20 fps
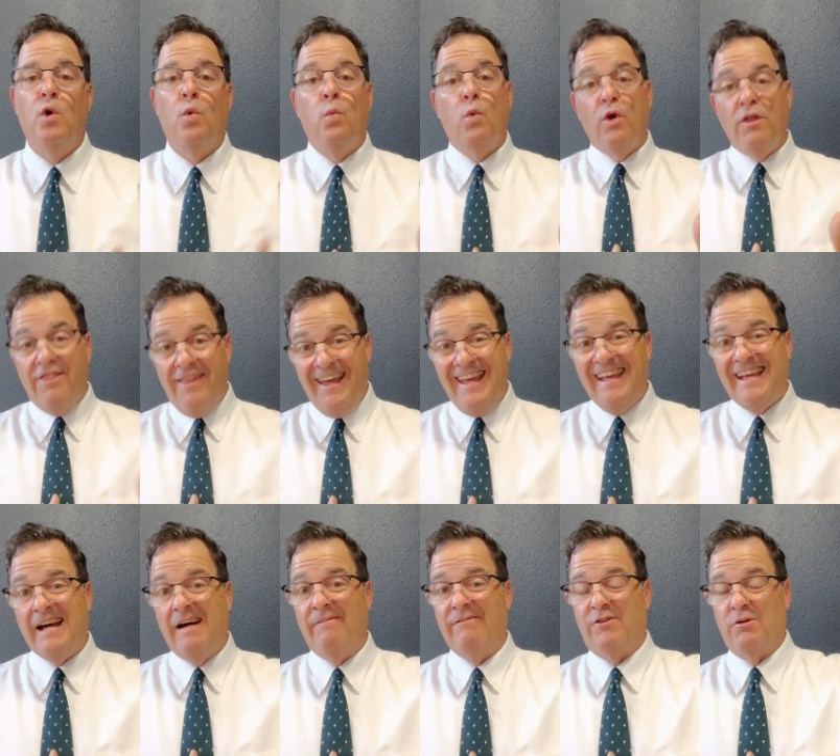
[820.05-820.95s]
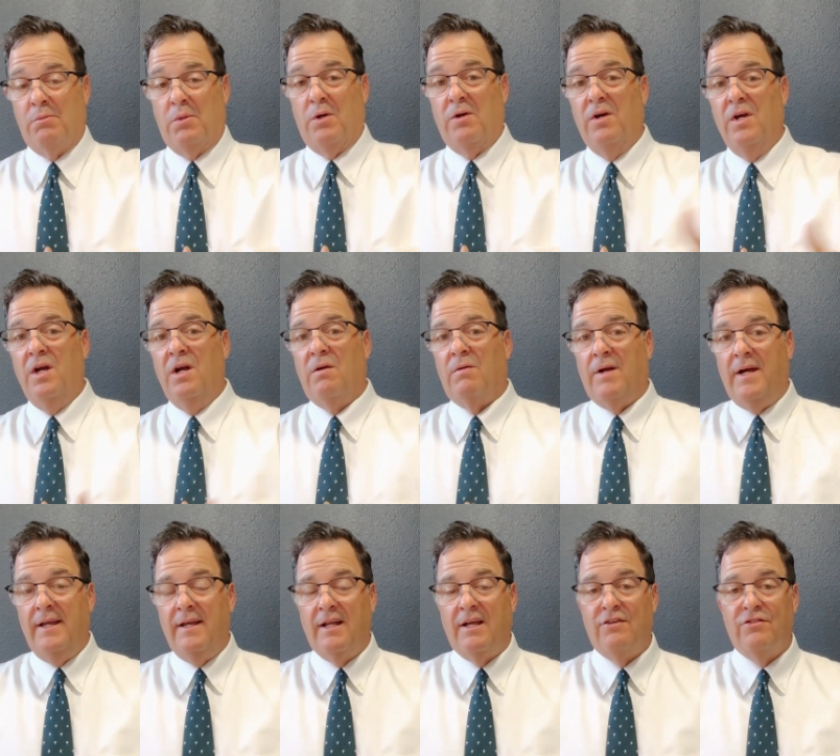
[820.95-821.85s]
Were they comfortable,
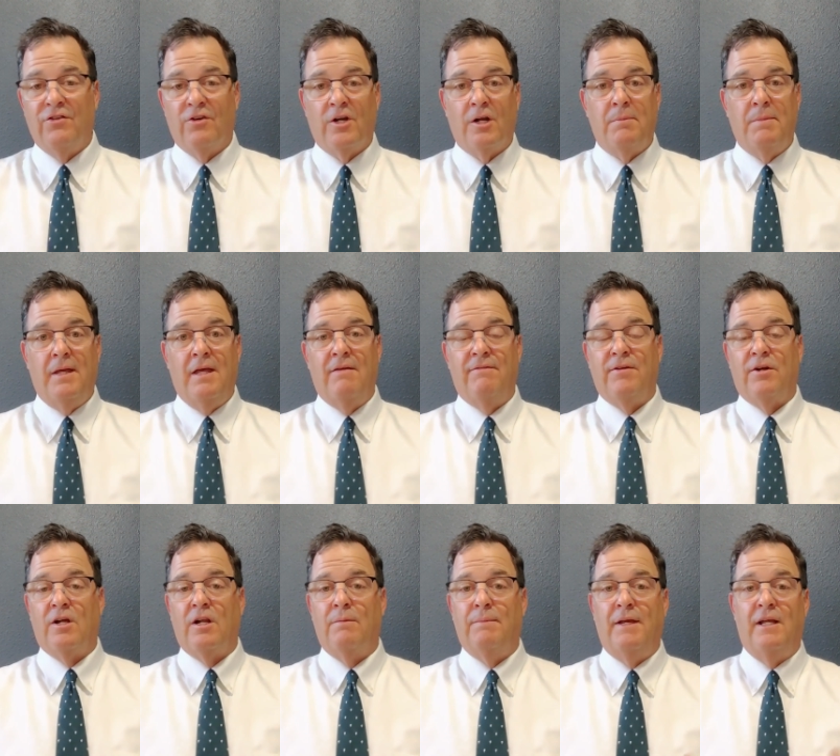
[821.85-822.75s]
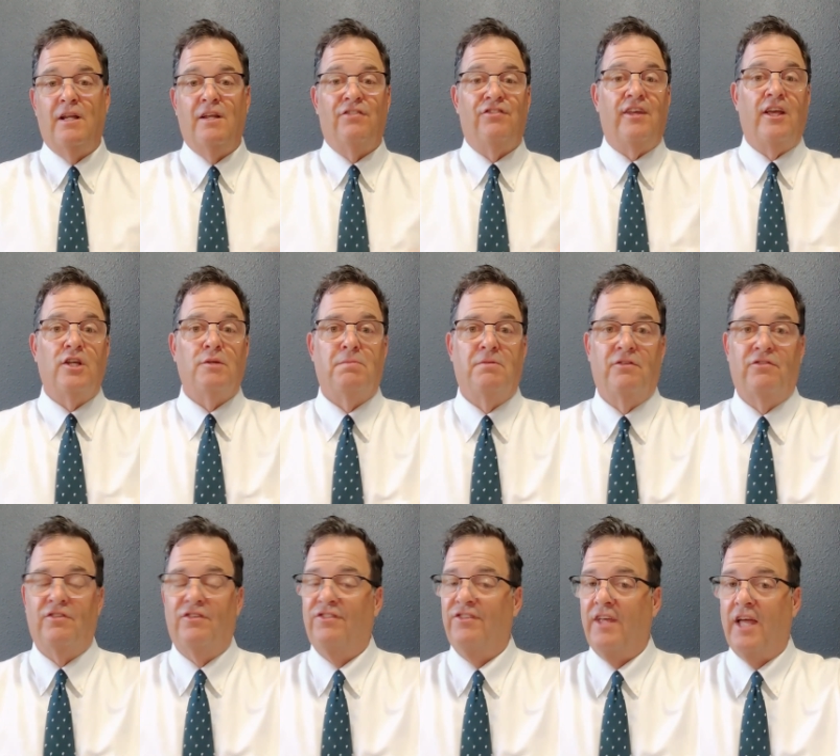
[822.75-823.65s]
right? Because if they're going to be at a sales
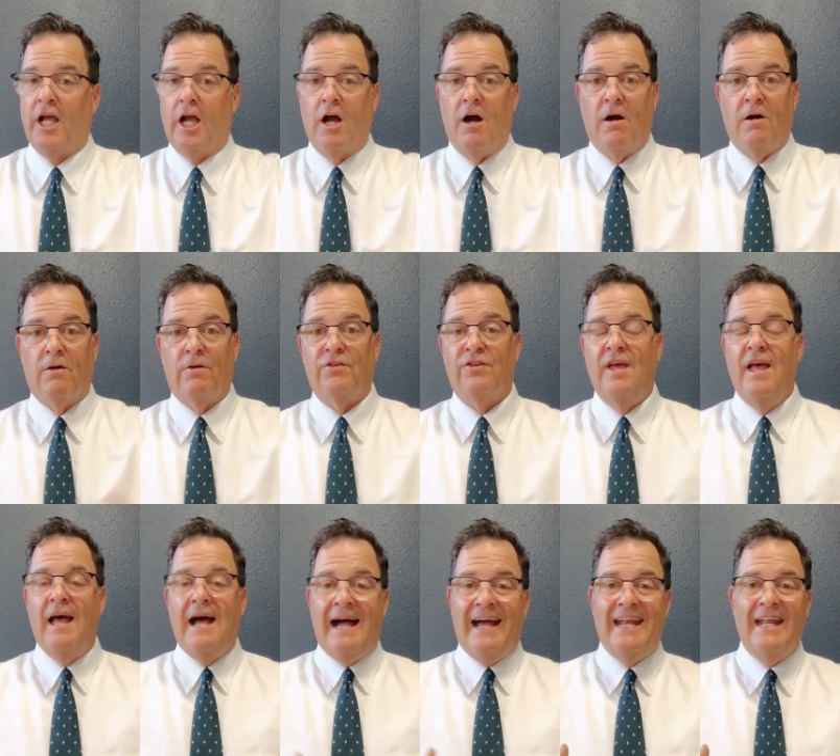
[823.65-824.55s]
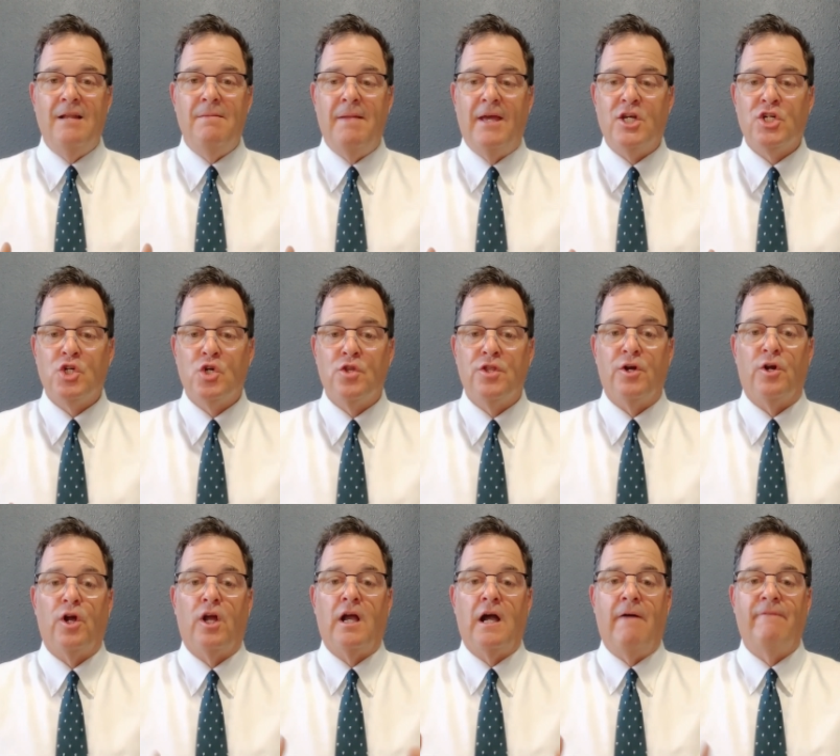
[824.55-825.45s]
position selling cars, I need to make sure
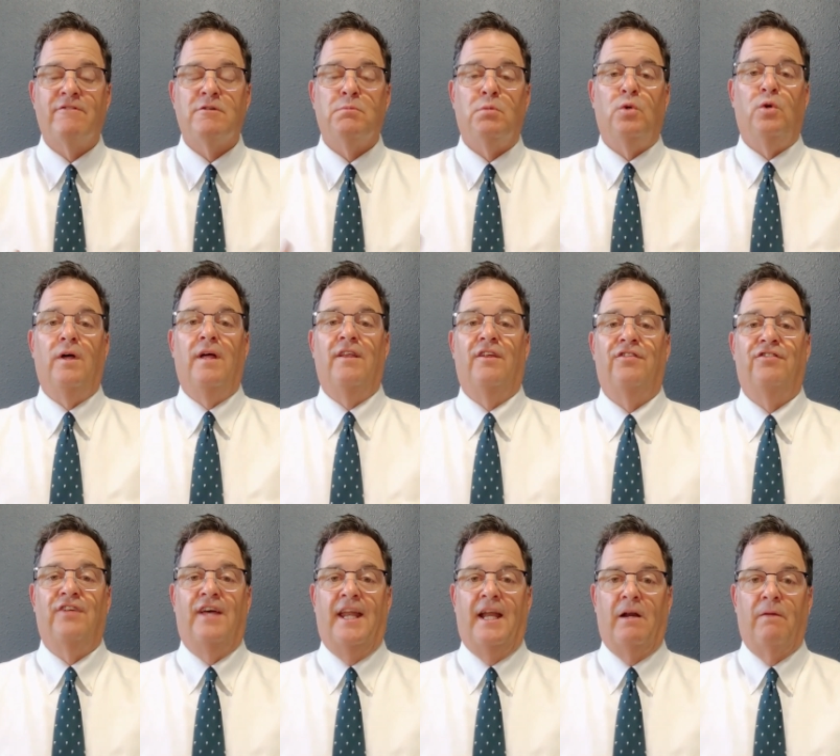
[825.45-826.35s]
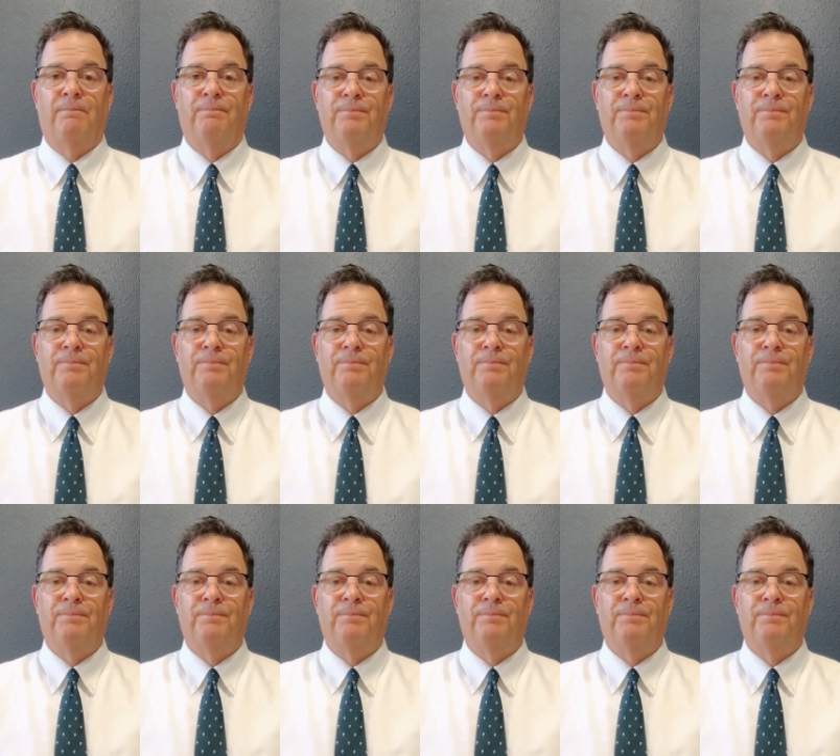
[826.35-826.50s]
they're comfortable in the setting.